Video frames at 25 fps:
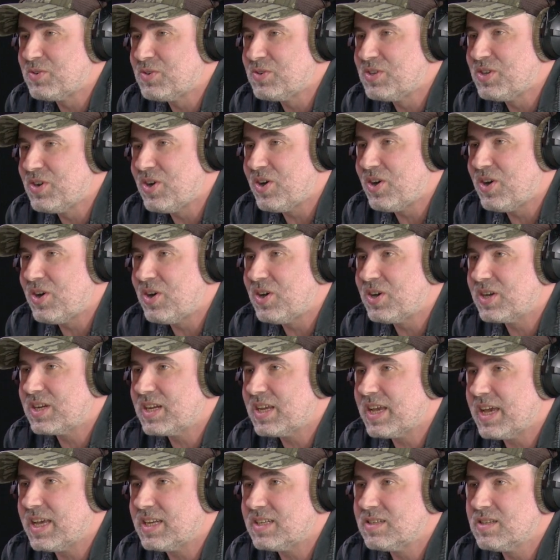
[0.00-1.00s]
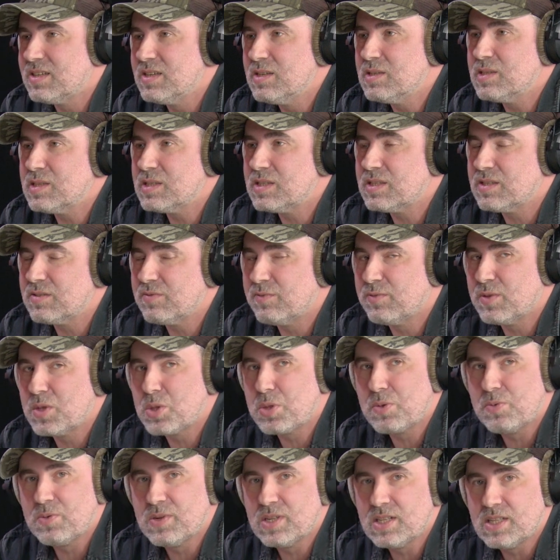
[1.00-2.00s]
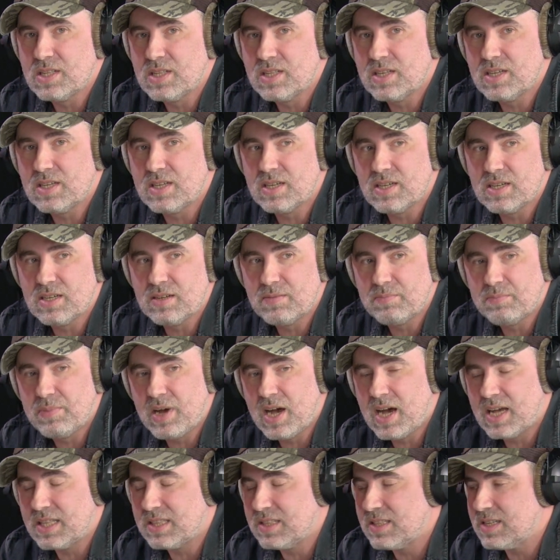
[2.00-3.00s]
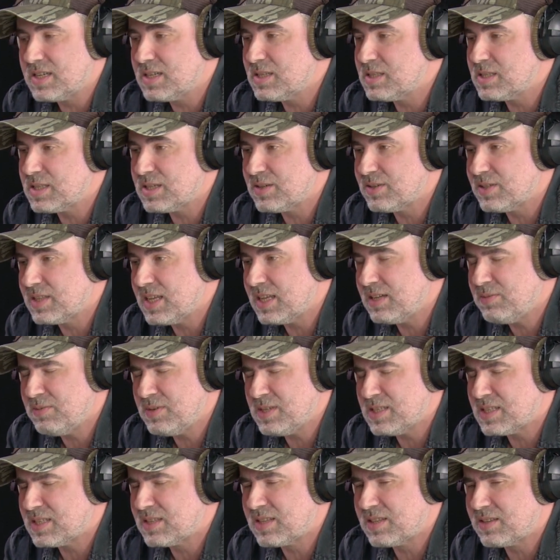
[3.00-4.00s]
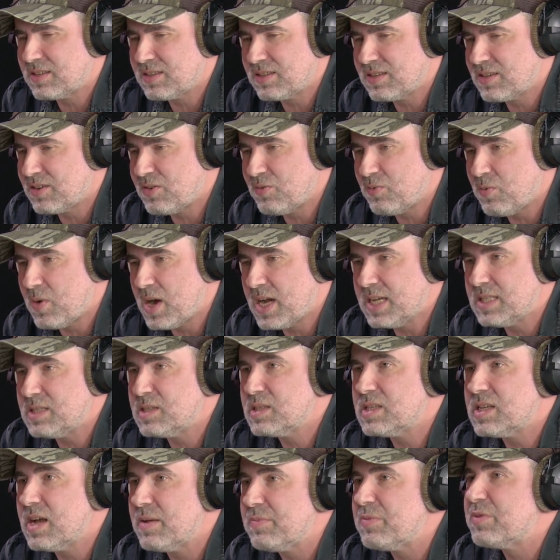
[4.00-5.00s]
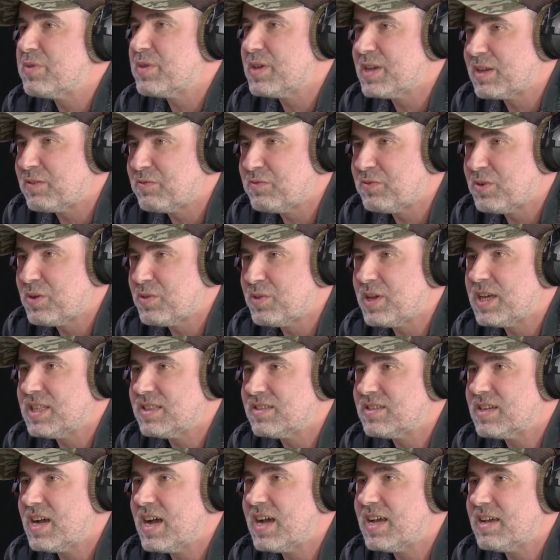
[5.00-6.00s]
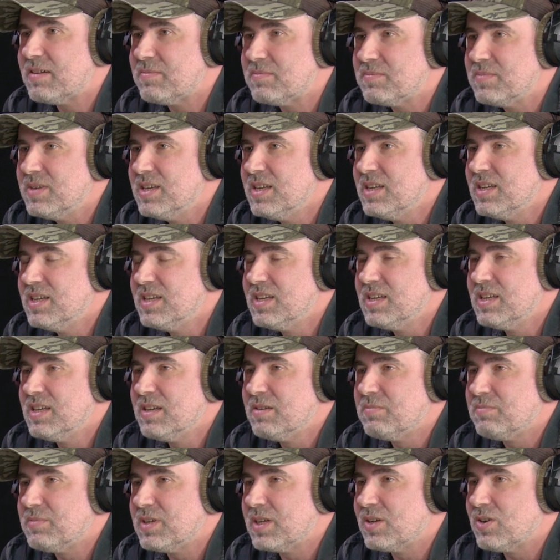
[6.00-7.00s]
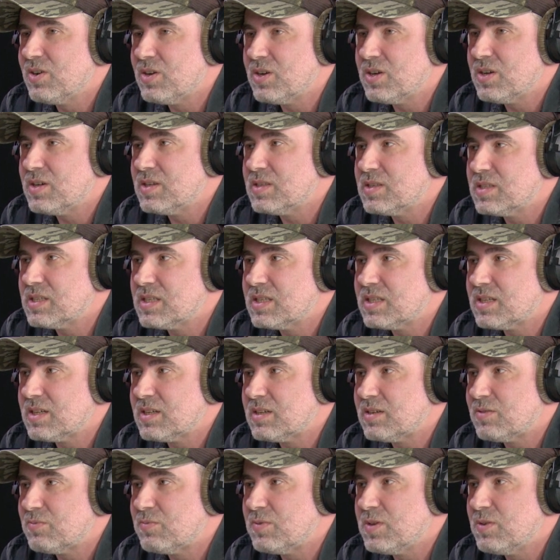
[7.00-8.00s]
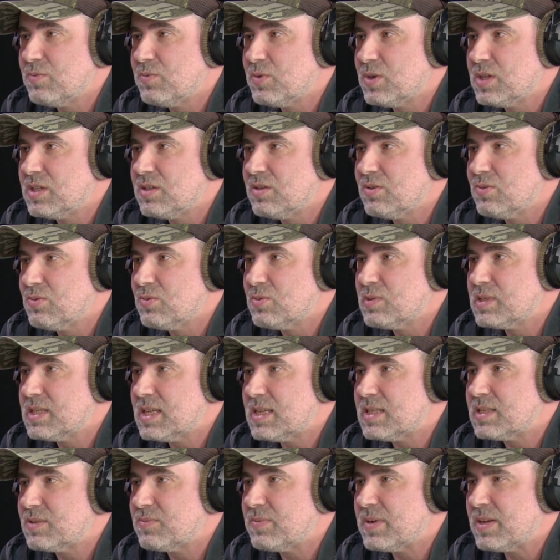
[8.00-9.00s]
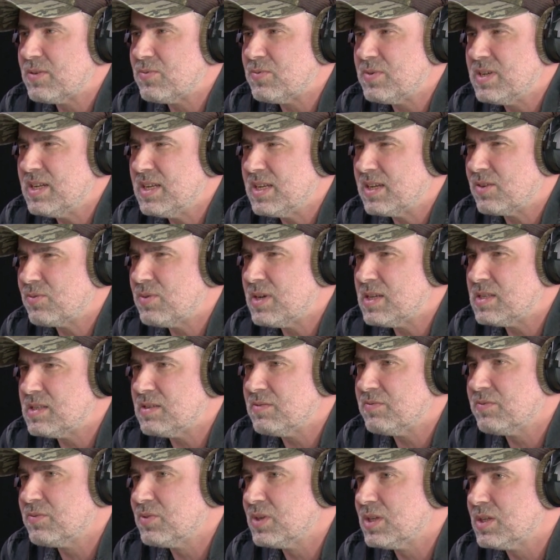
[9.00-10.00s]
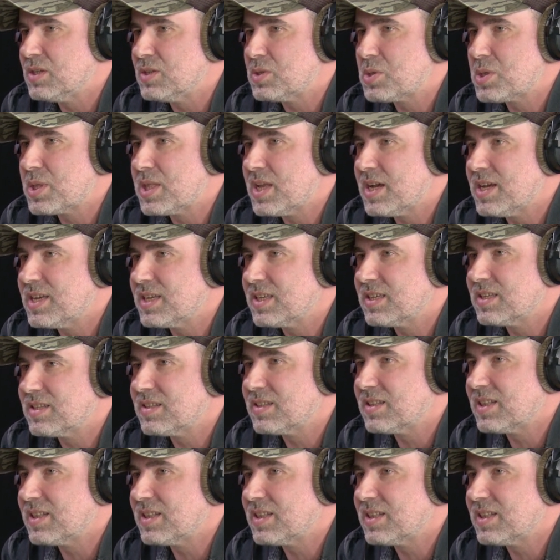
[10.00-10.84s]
New York and his visual partner. So that was quite something for that time. because we would use as well really crazy footage, like